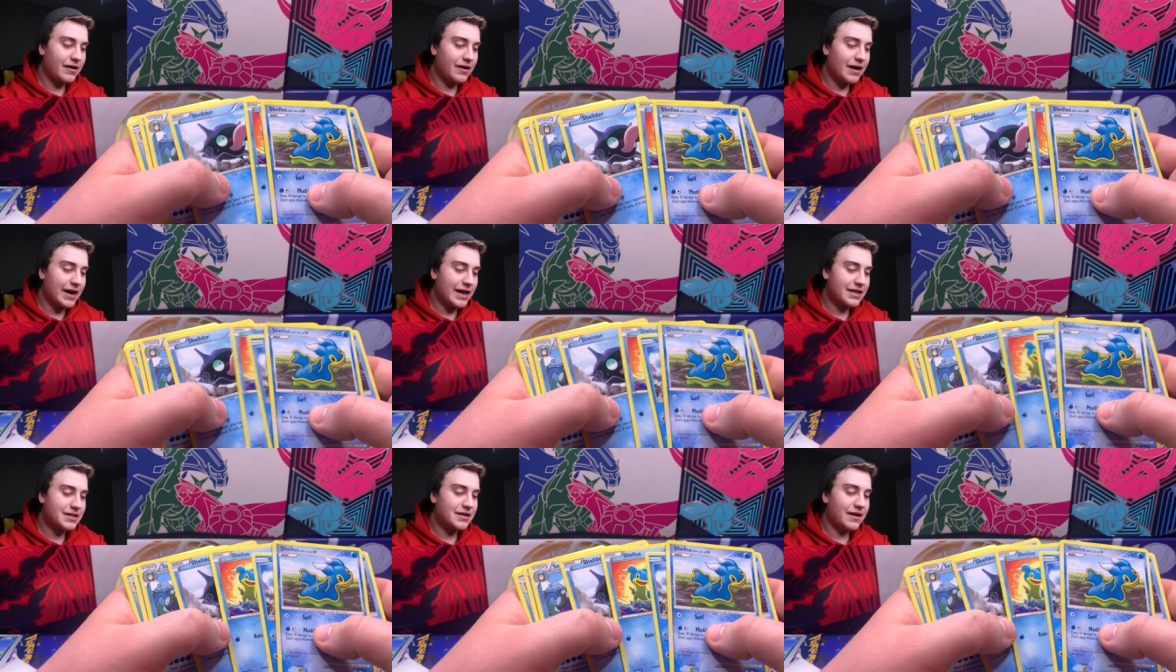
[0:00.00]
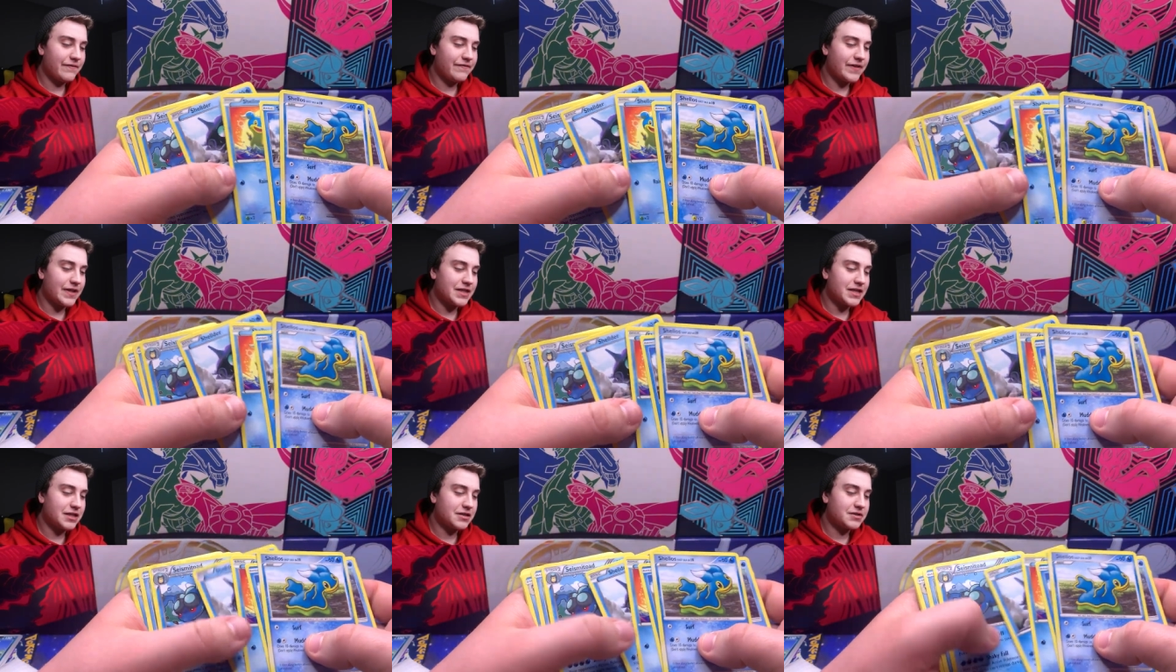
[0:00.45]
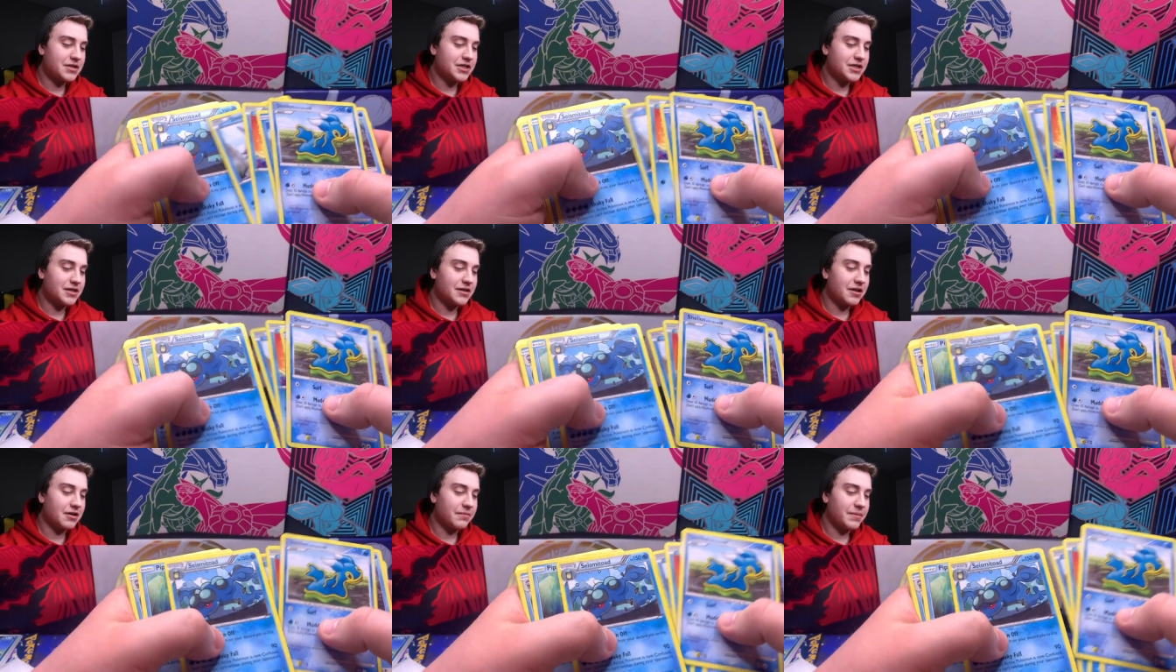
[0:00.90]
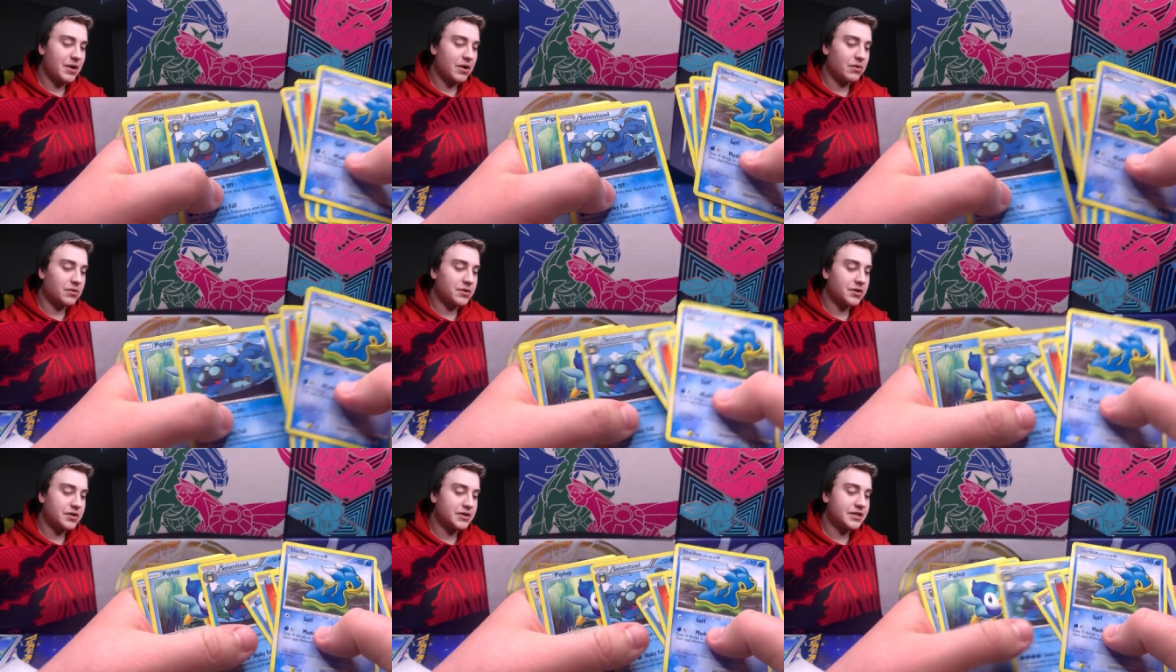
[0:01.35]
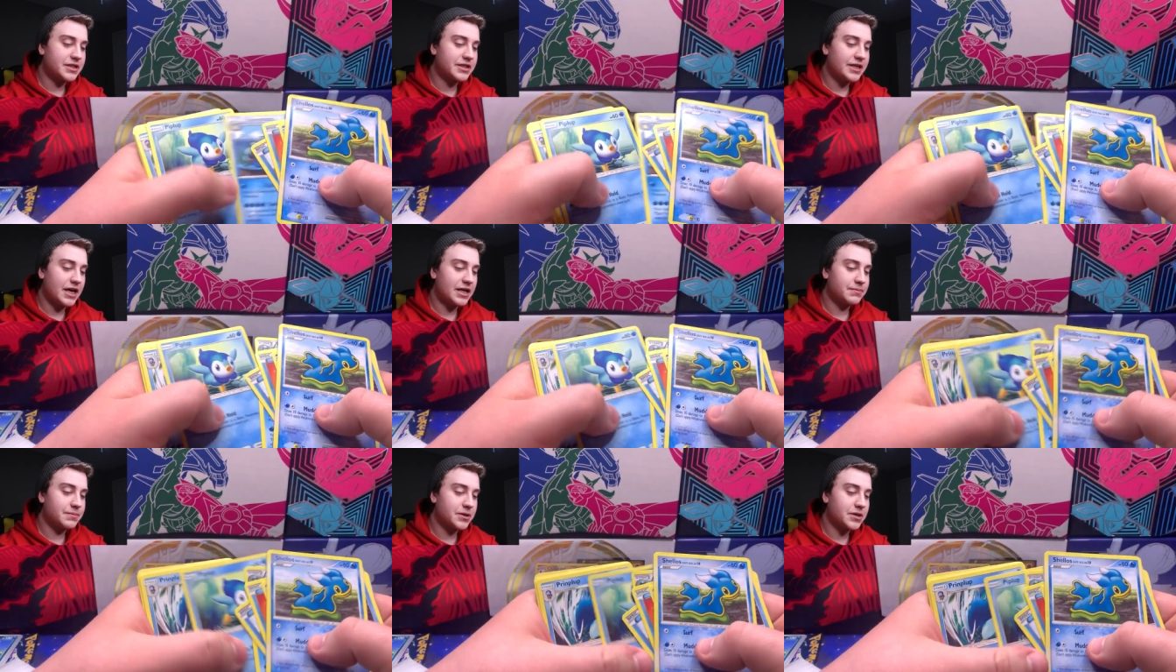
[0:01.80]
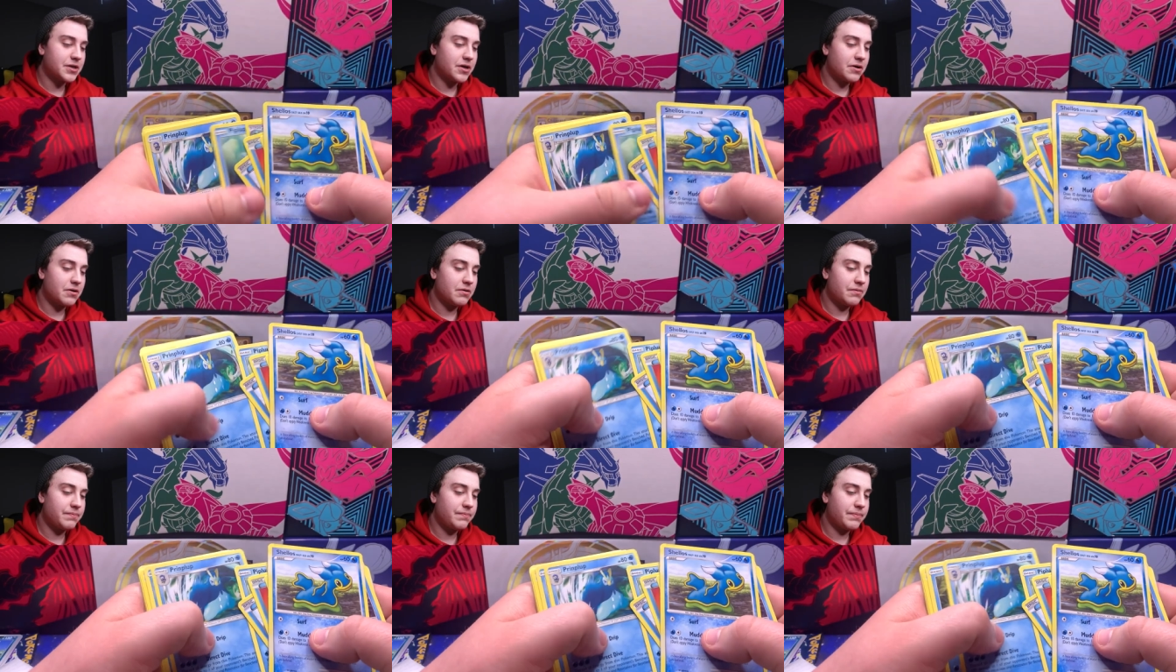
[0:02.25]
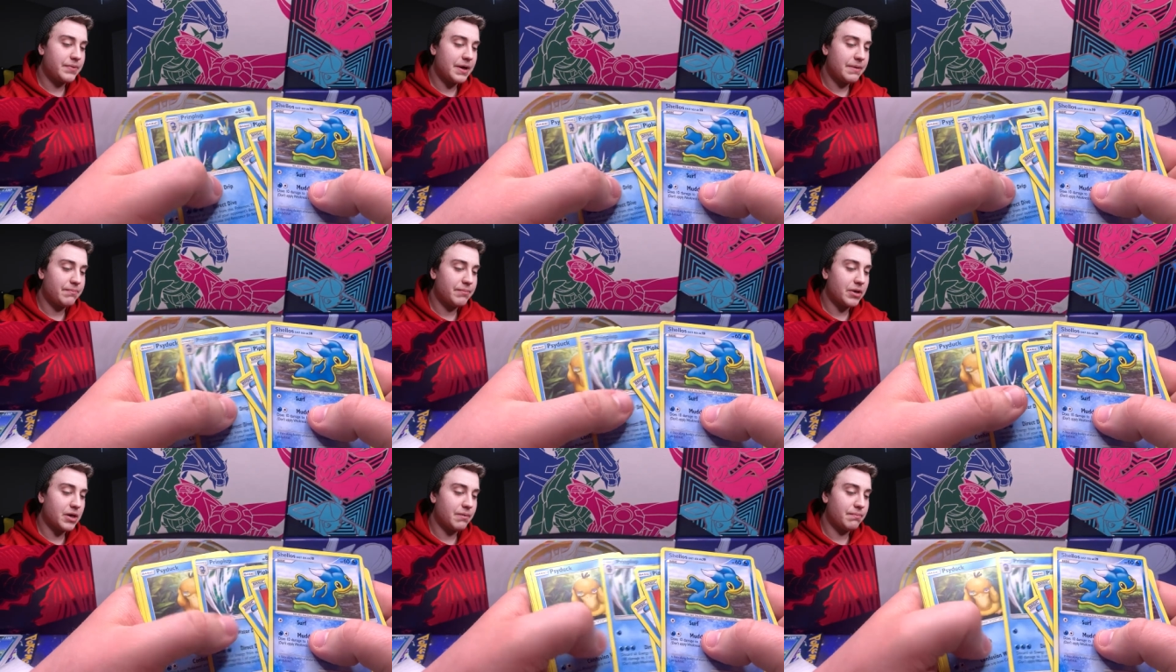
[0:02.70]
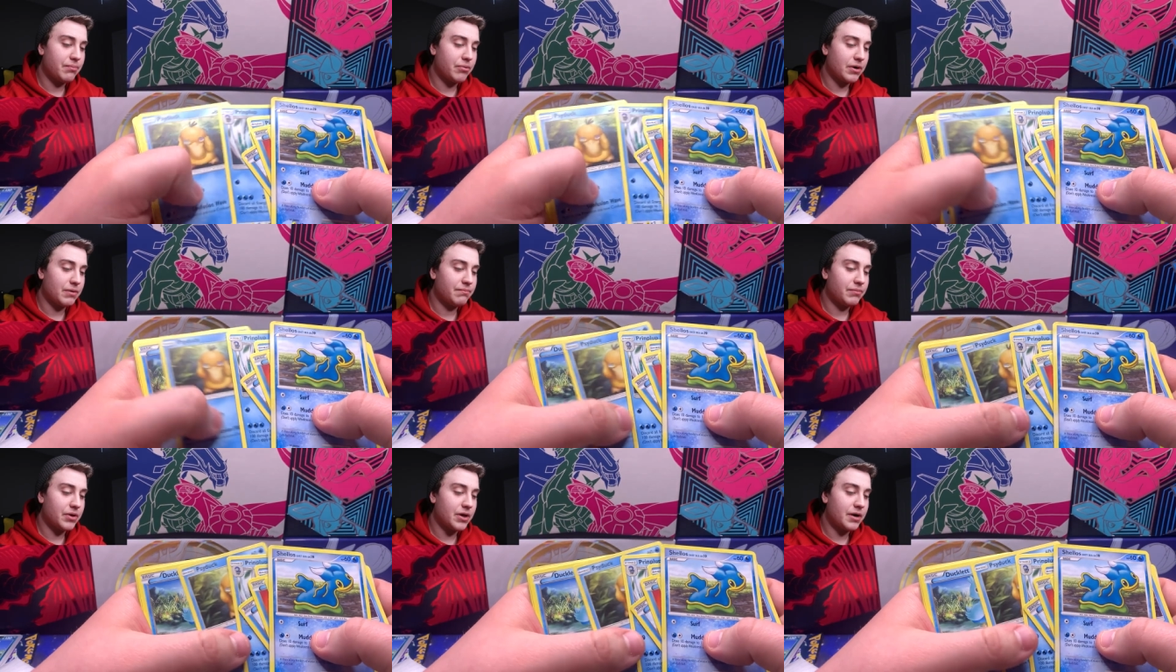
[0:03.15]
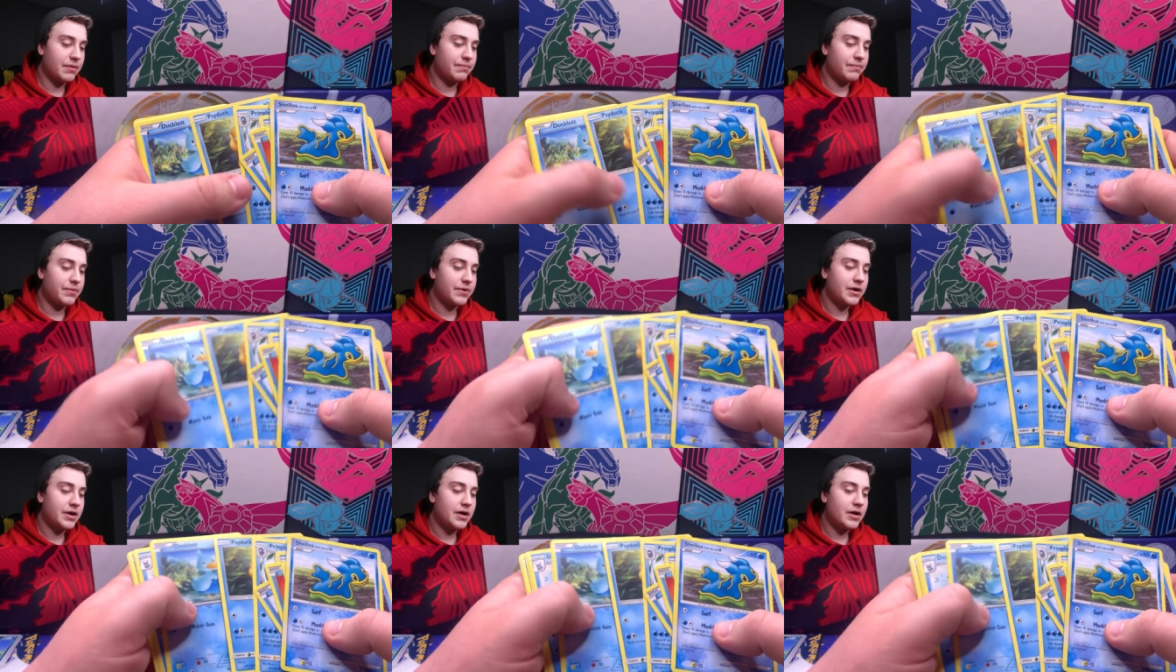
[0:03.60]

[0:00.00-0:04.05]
Or I guess not vintage, just a little bit older. Seismitoad, Piplup, Prinplup.